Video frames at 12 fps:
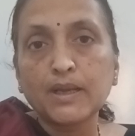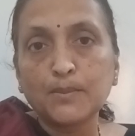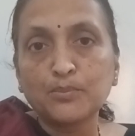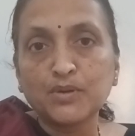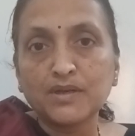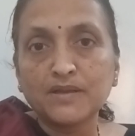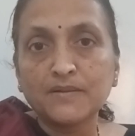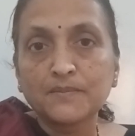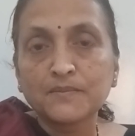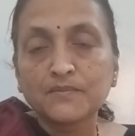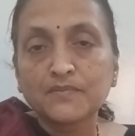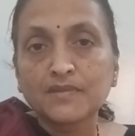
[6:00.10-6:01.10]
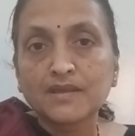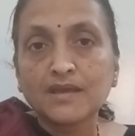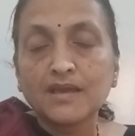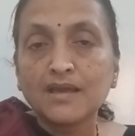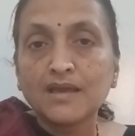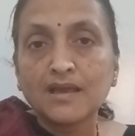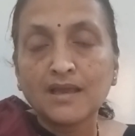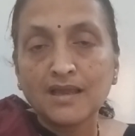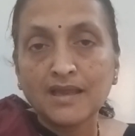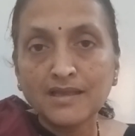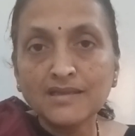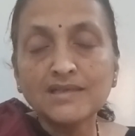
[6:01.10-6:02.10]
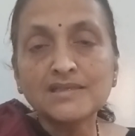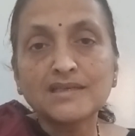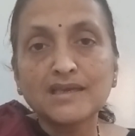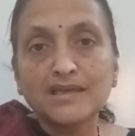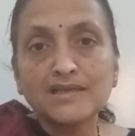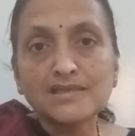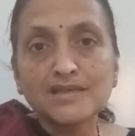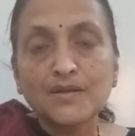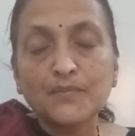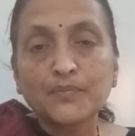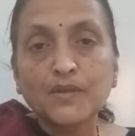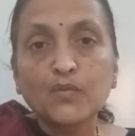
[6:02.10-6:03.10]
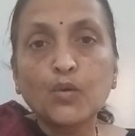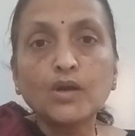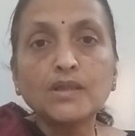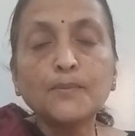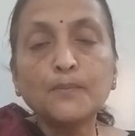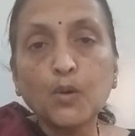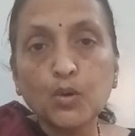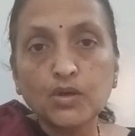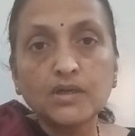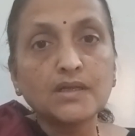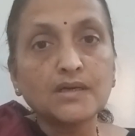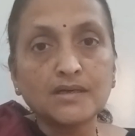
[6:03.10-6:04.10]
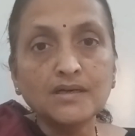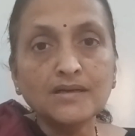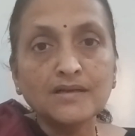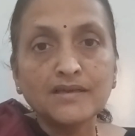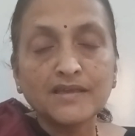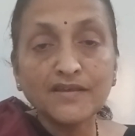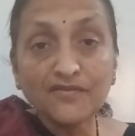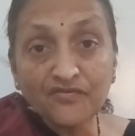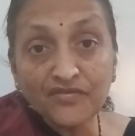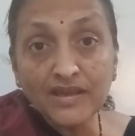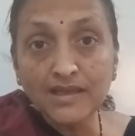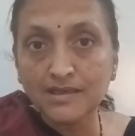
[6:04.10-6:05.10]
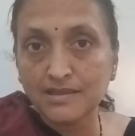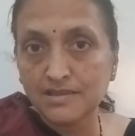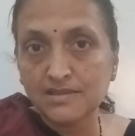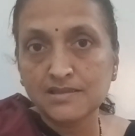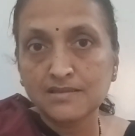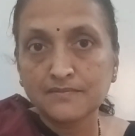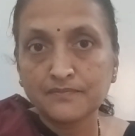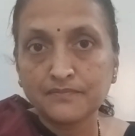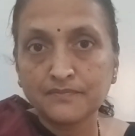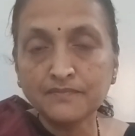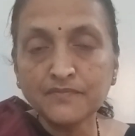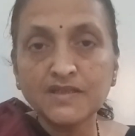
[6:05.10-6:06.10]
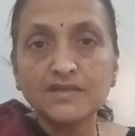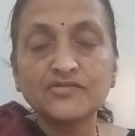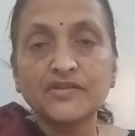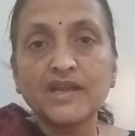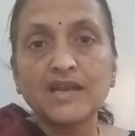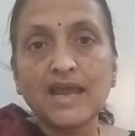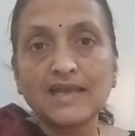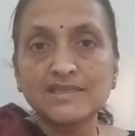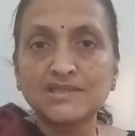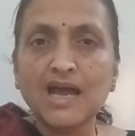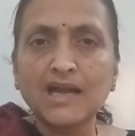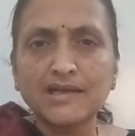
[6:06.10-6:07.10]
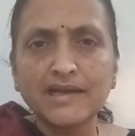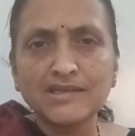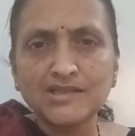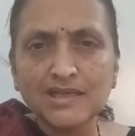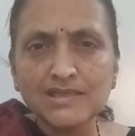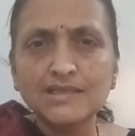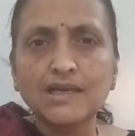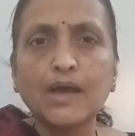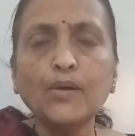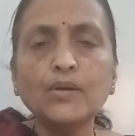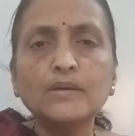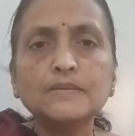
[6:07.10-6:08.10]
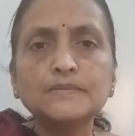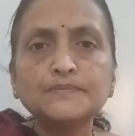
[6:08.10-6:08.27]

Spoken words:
Company. In this case, what the porter, he feels, the train has started just now,